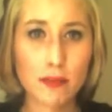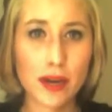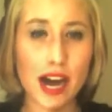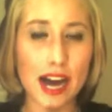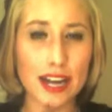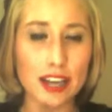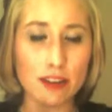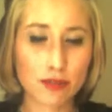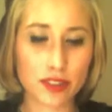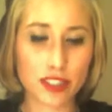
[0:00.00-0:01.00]
but I
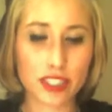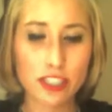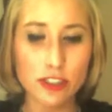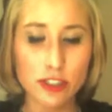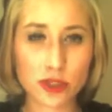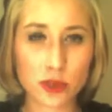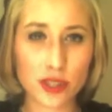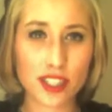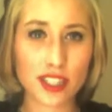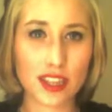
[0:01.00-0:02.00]
have really
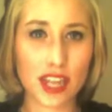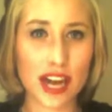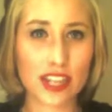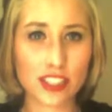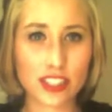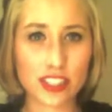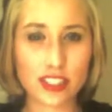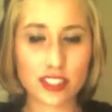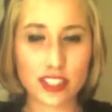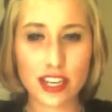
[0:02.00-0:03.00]
short
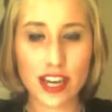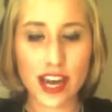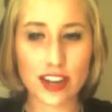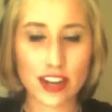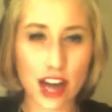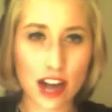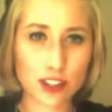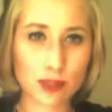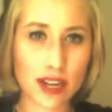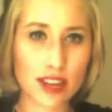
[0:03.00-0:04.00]
lashes and
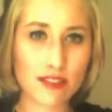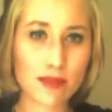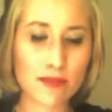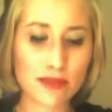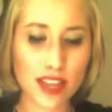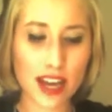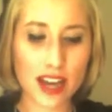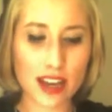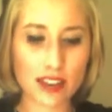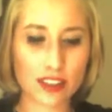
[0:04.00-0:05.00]
not so many of them
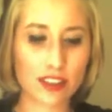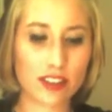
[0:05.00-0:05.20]
that,